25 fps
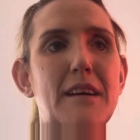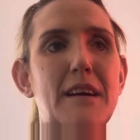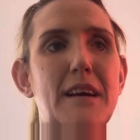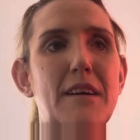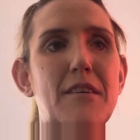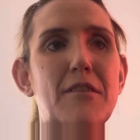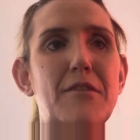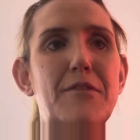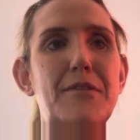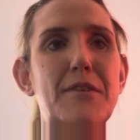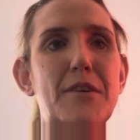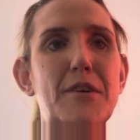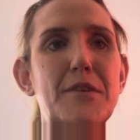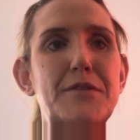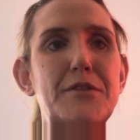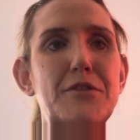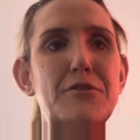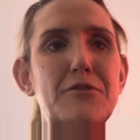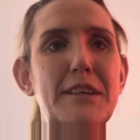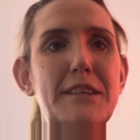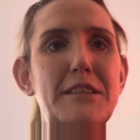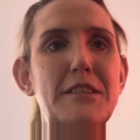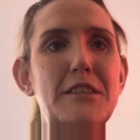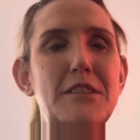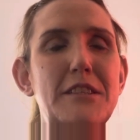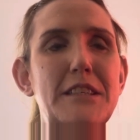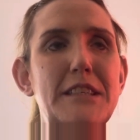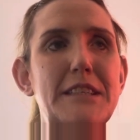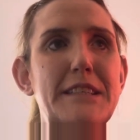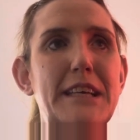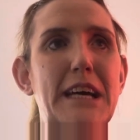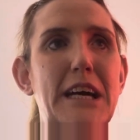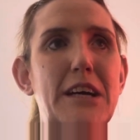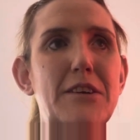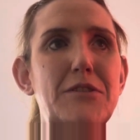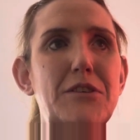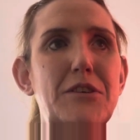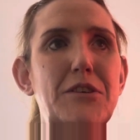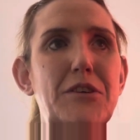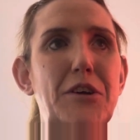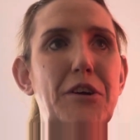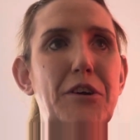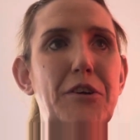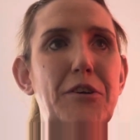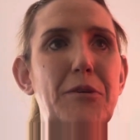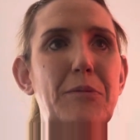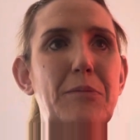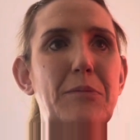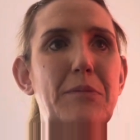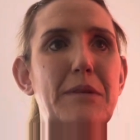of, of strategies how to
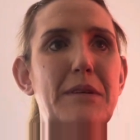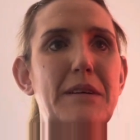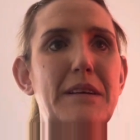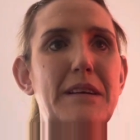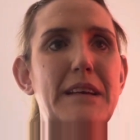cope